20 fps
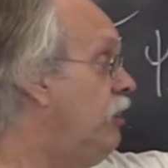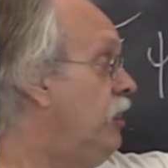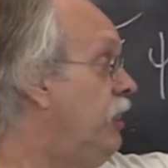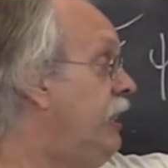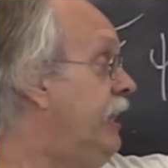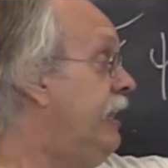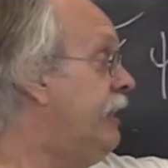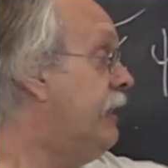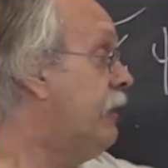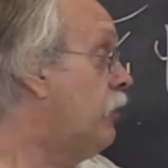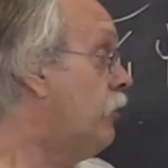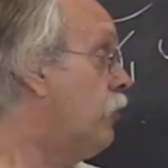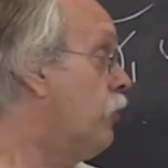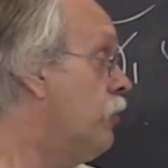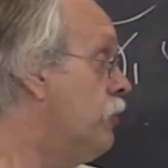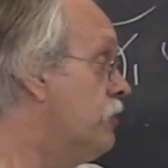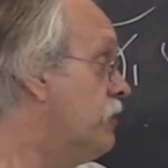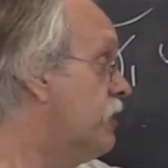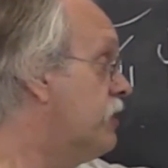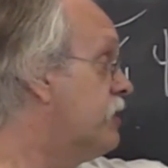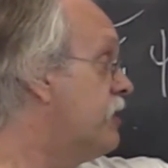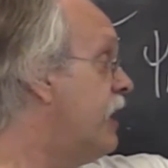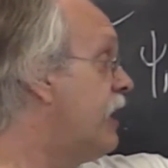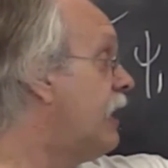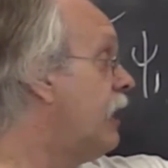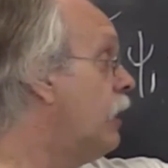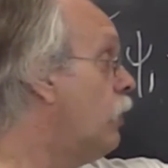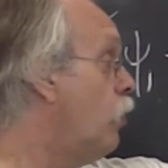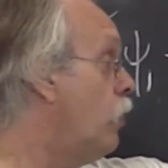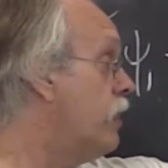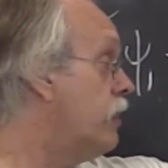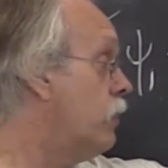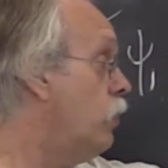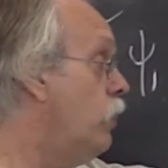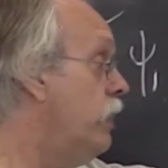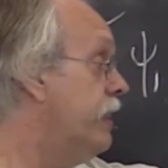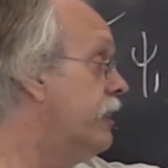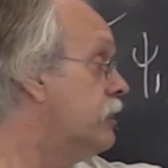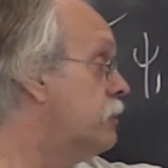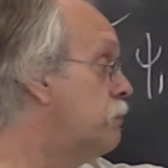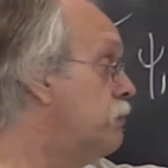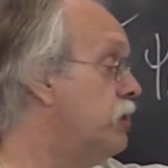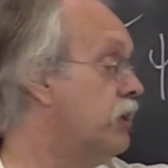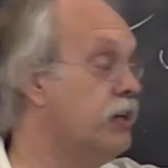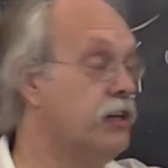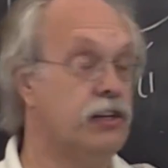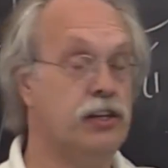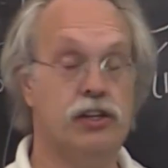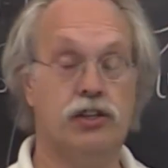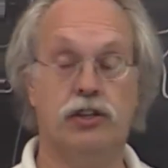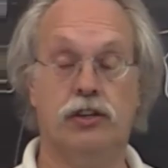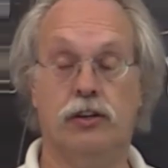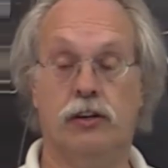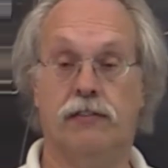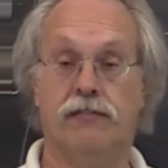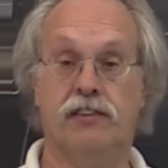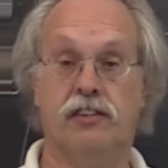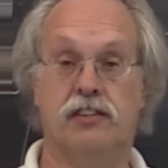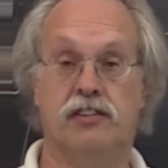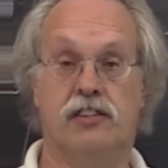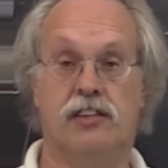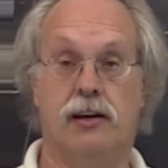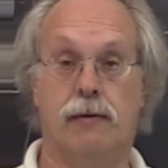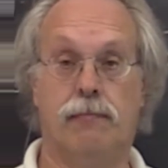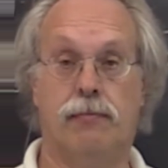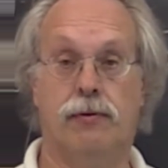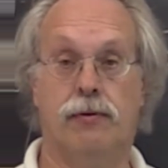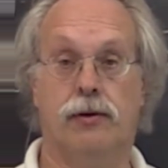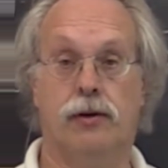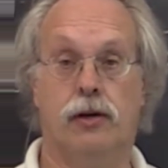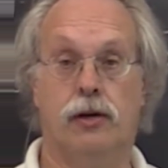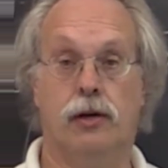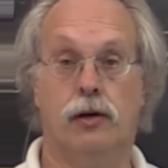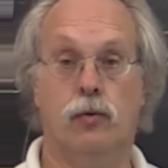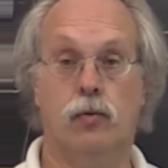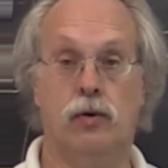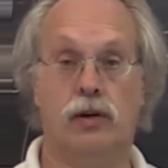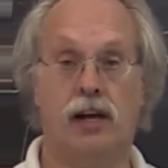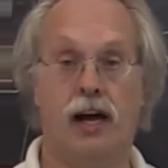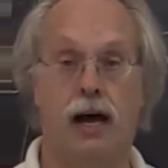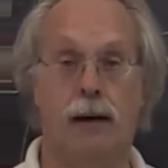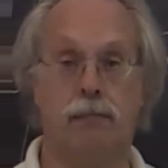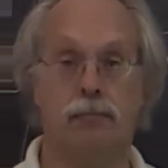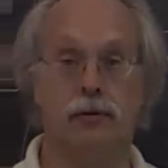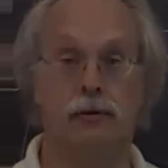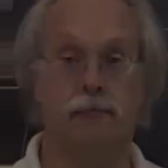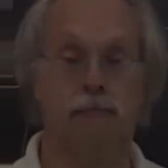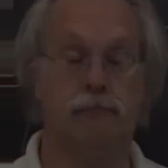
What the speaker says: it occurs exactly where the weakest precondition of this step would happen.